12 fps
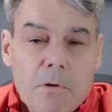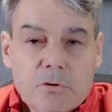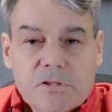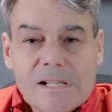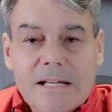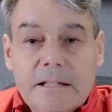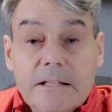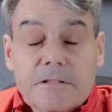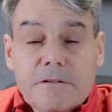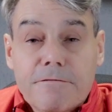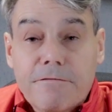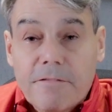Most likely
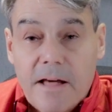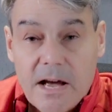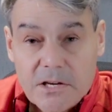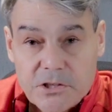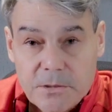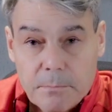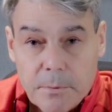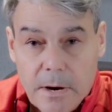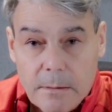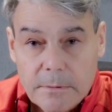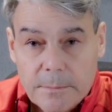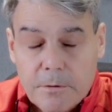it's a flashing
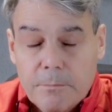problem.